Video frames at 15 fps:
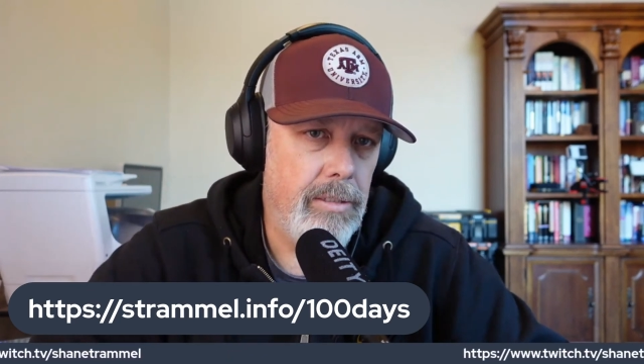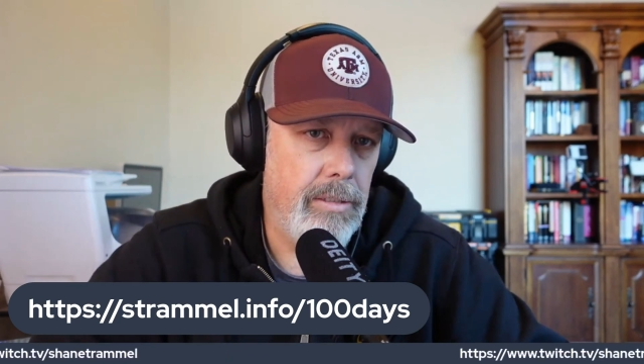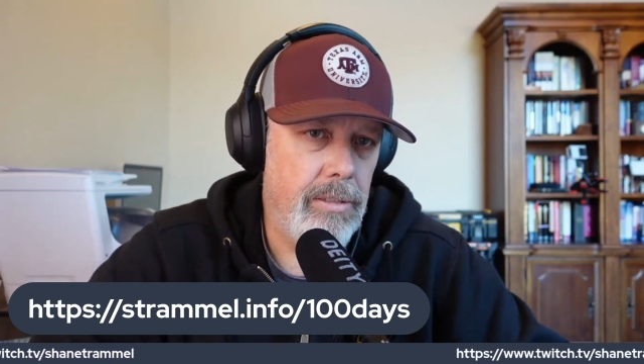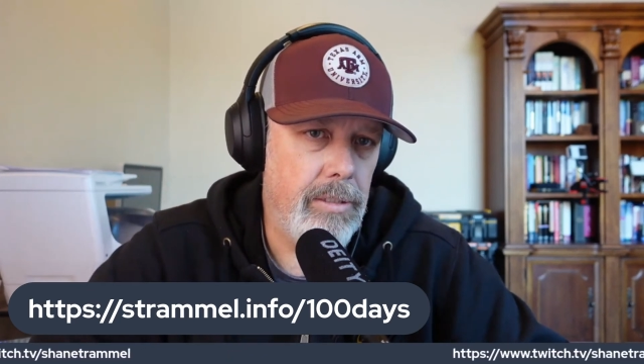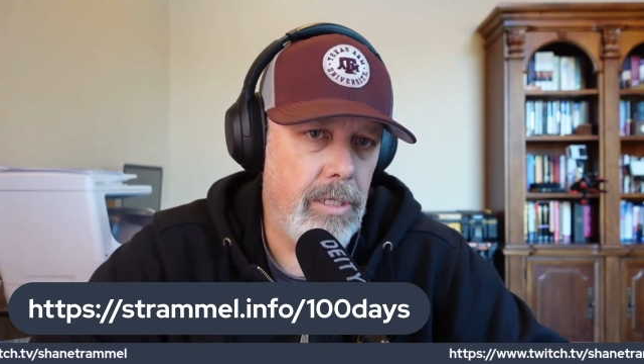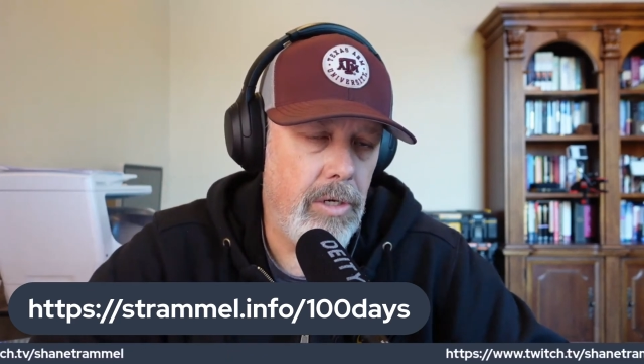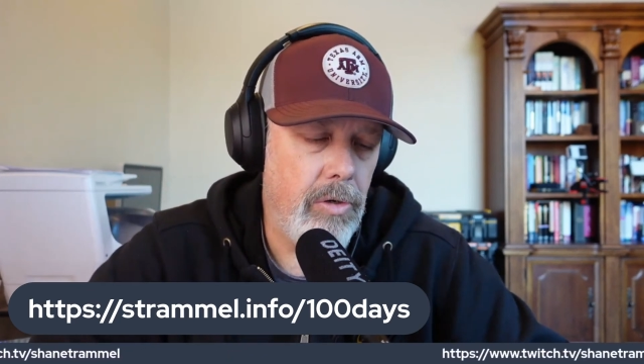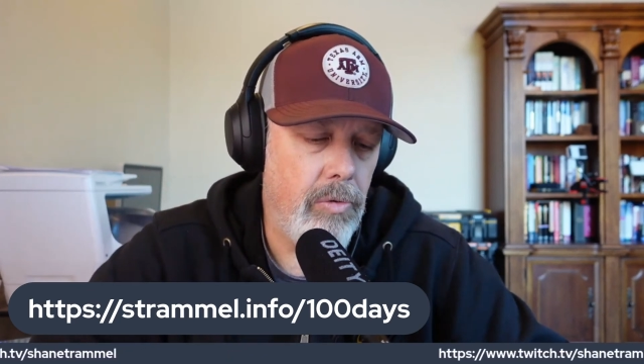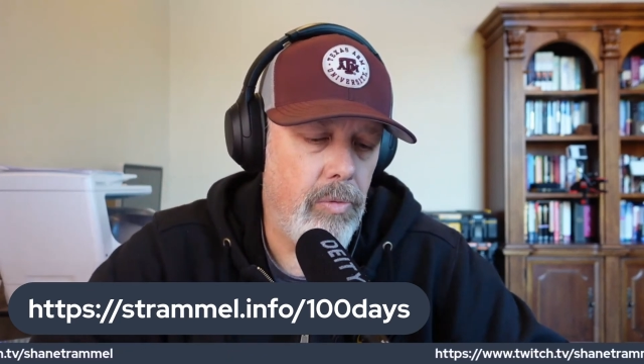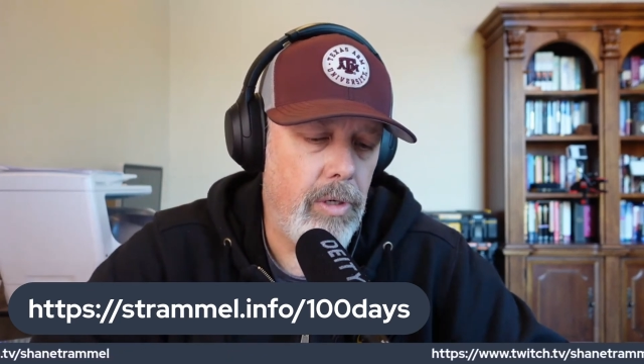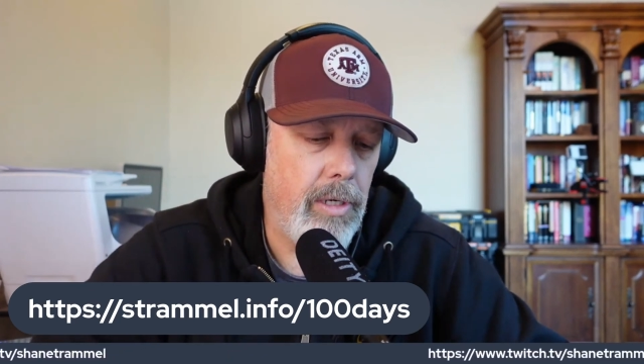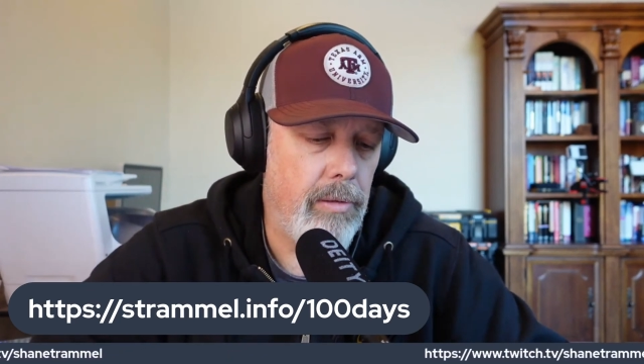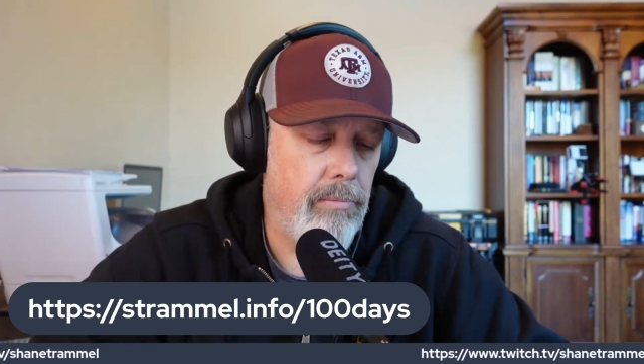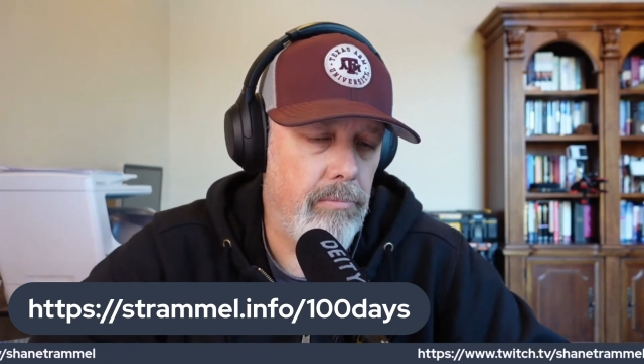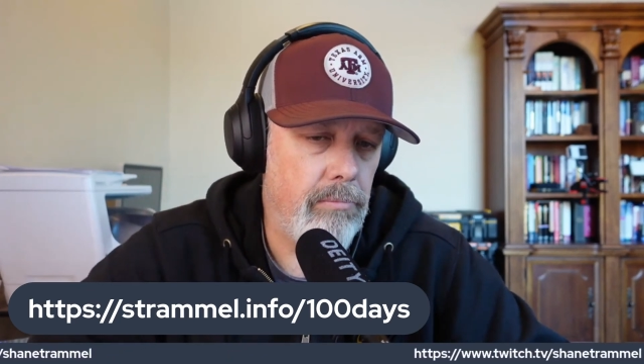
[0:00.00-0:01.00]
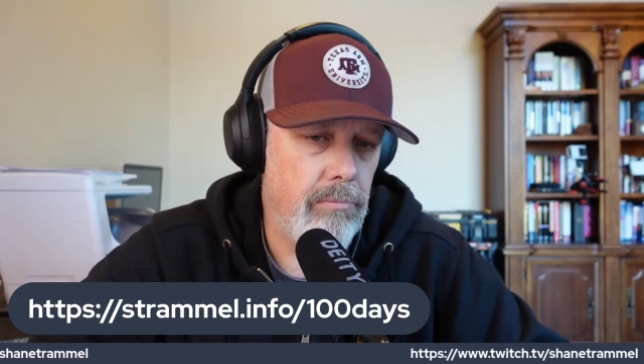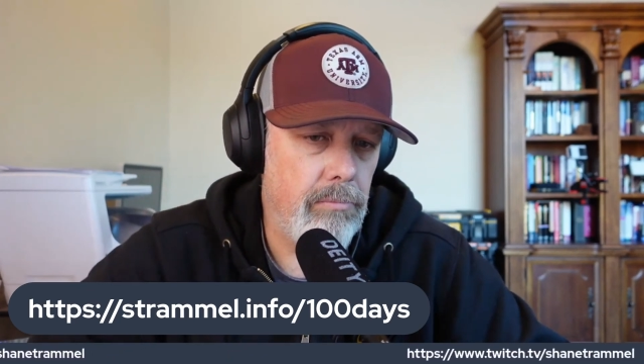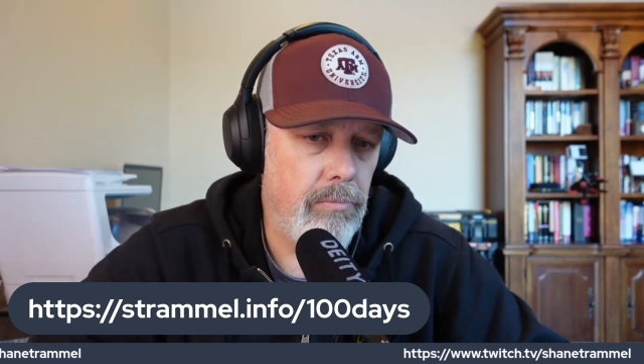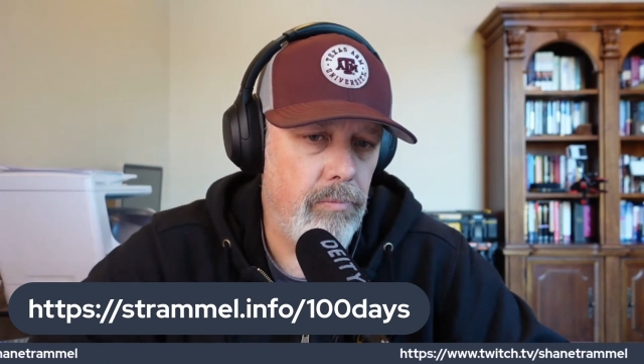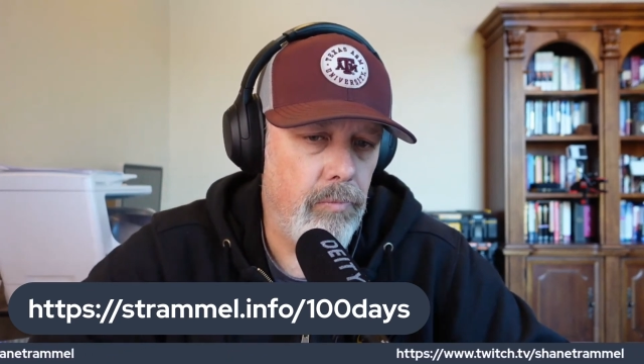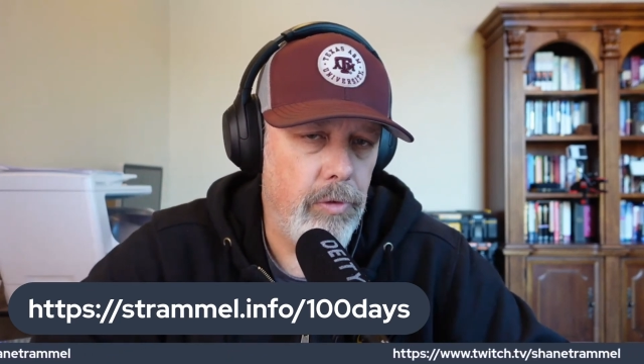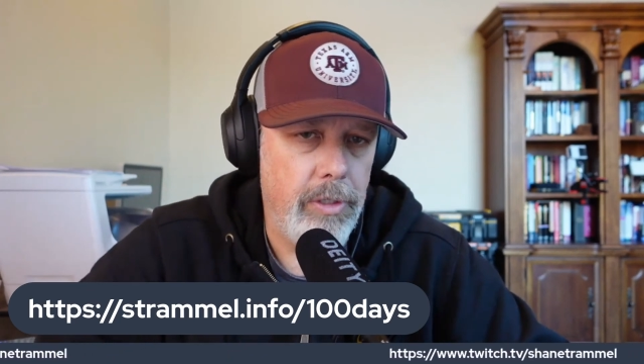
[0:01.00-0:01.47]
So
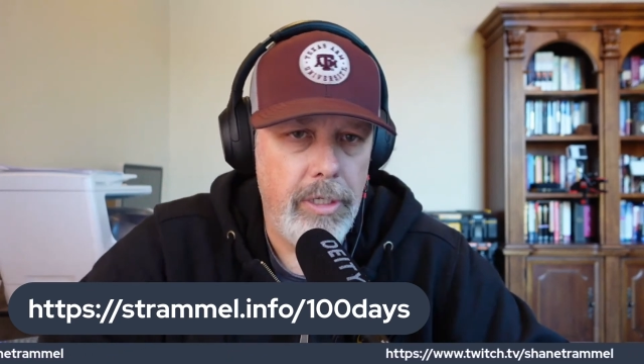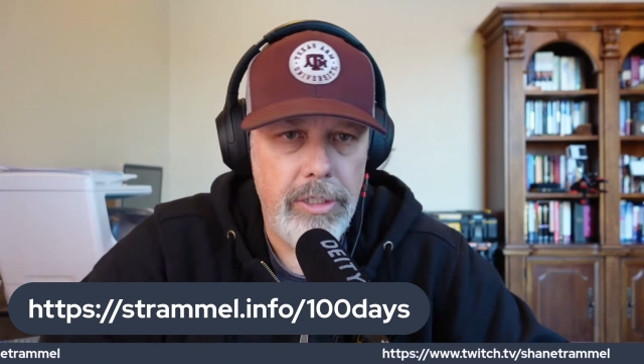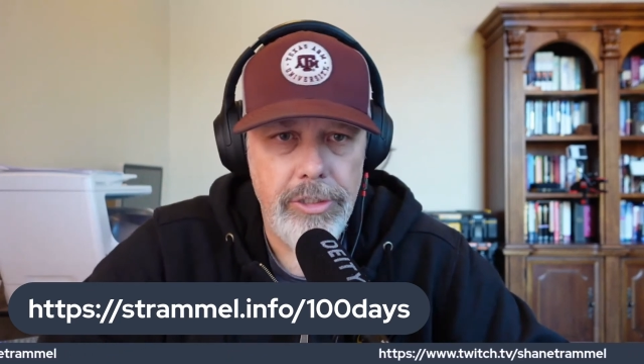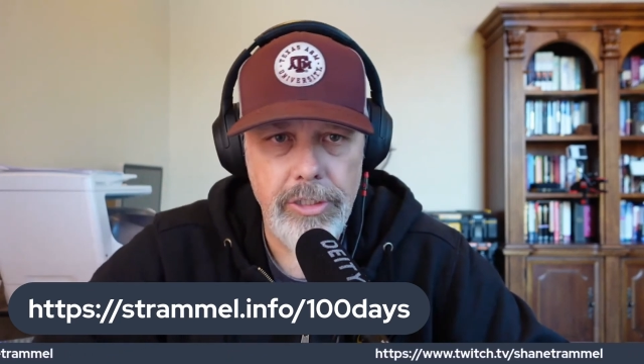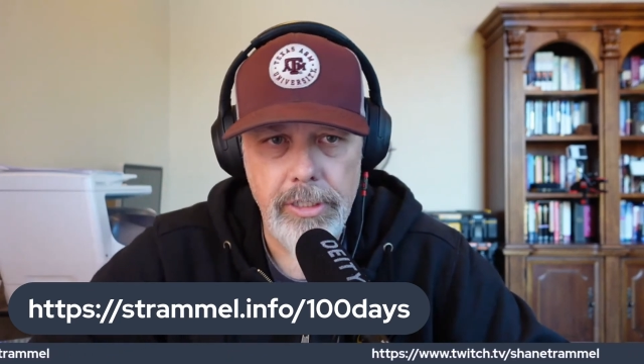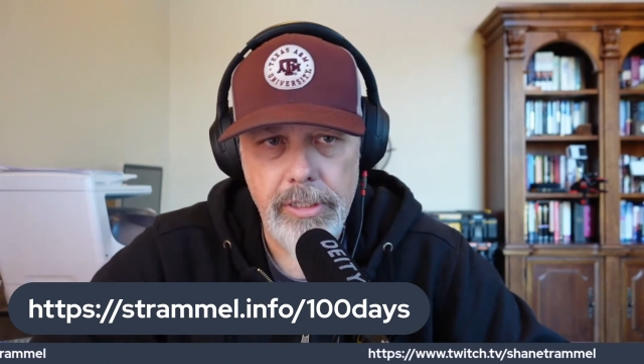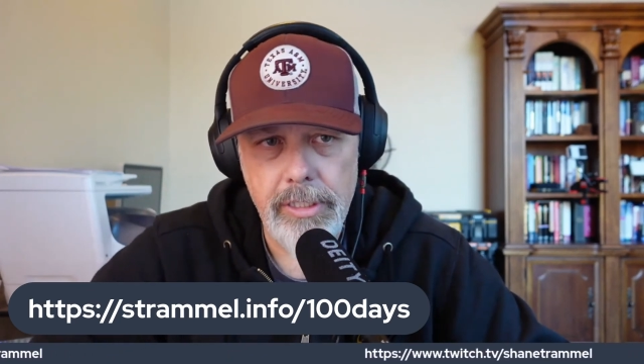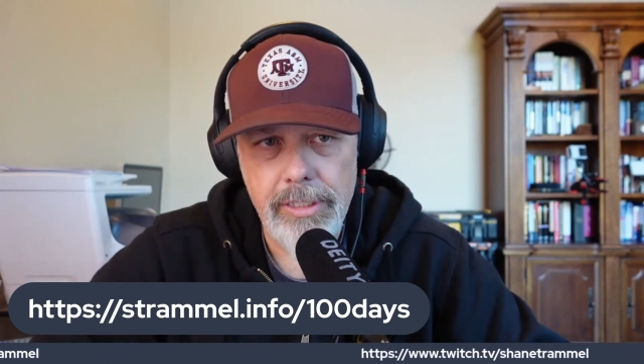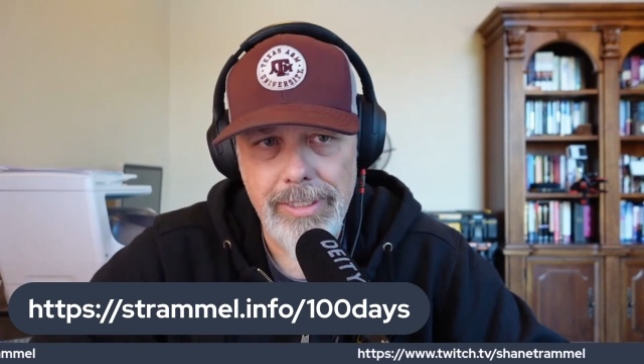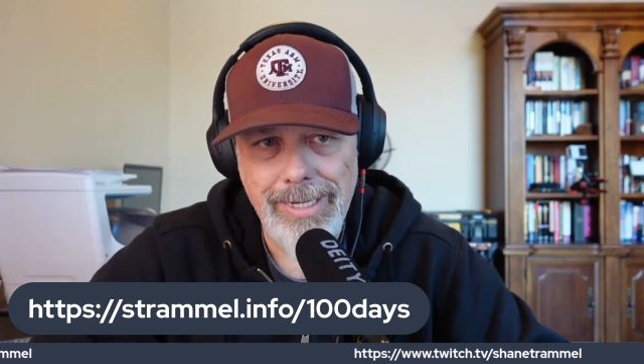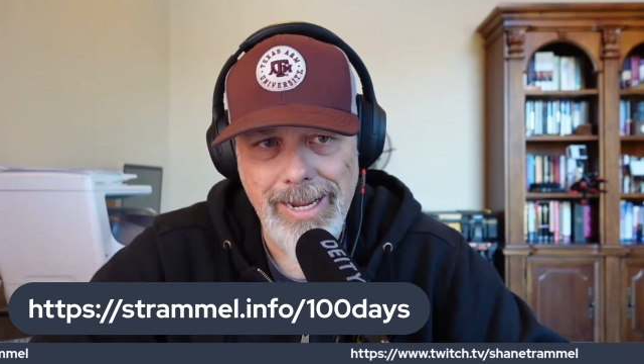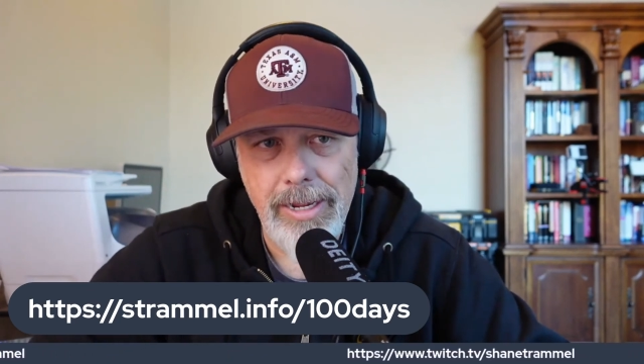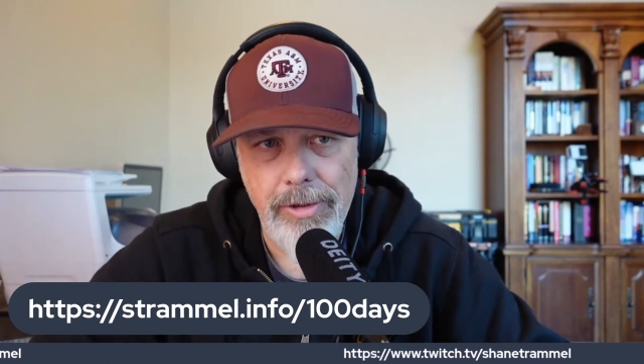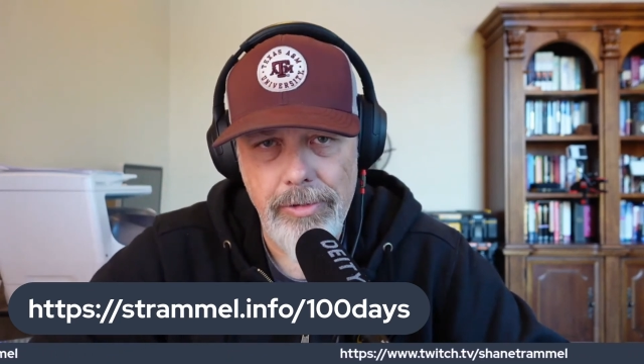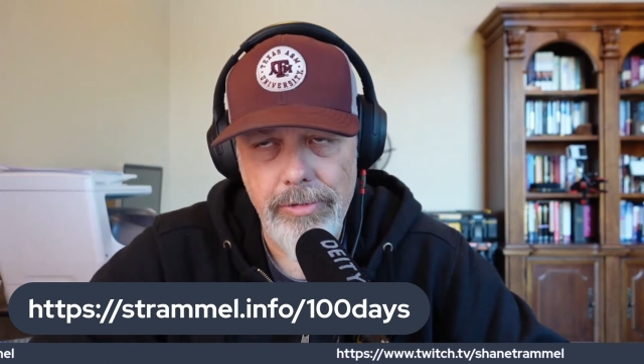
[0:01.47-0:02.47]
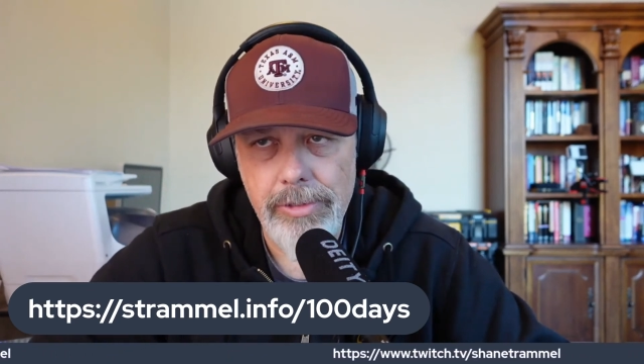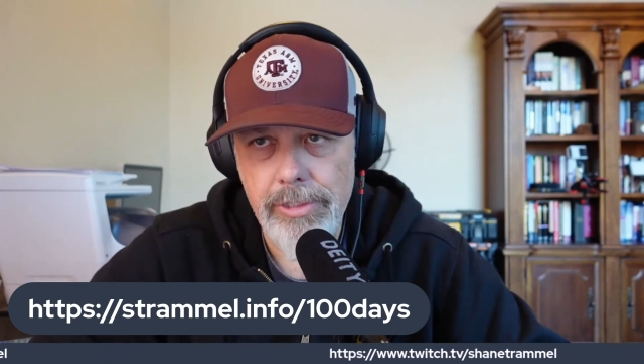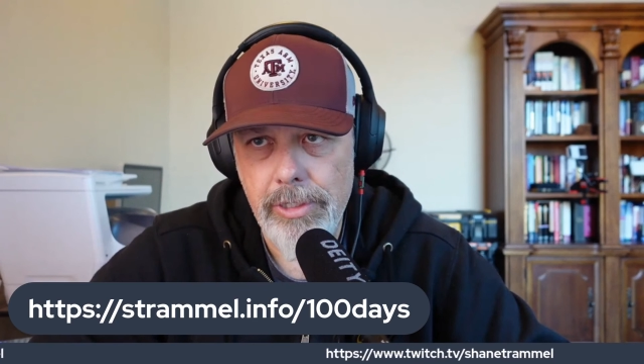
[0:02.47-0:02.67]
we're going to shut this down.